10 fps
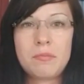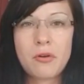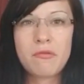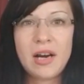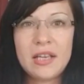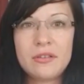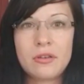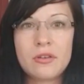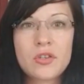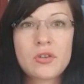
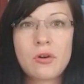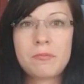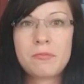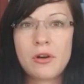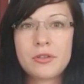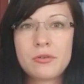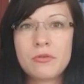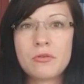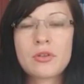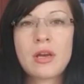providers who
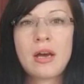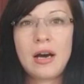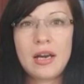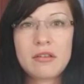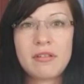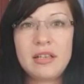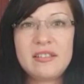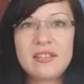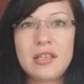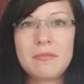produce high
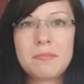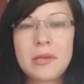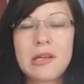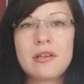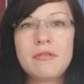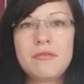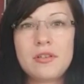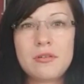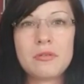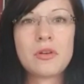quality peer
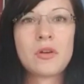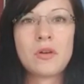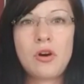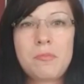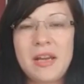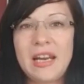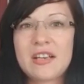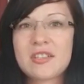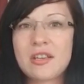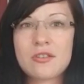review open
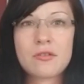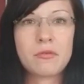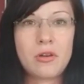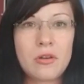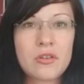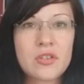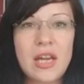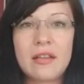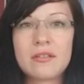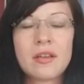access works,
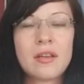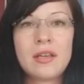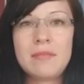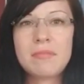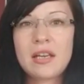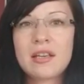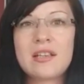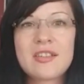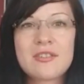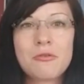and in many
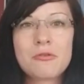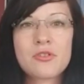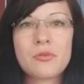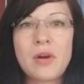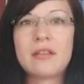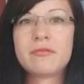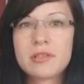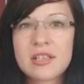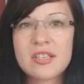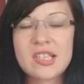cases also
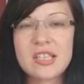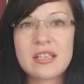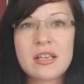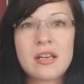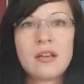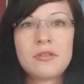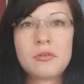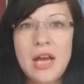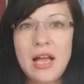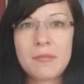advocacy
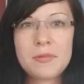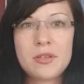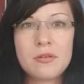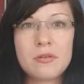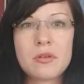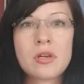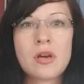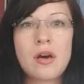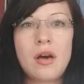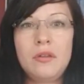to help you
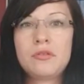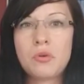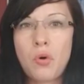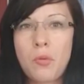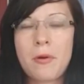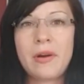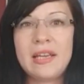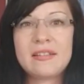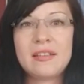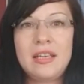to
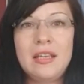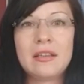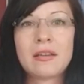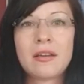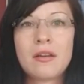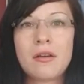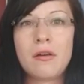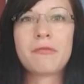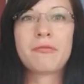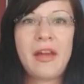operate in
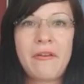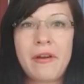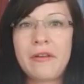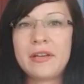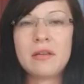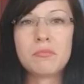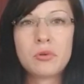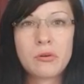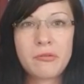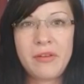a fairer, in a
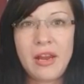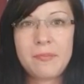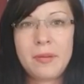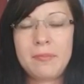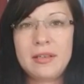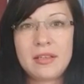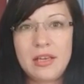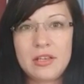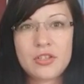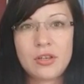more fair
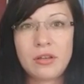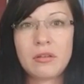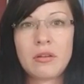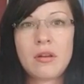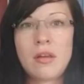publication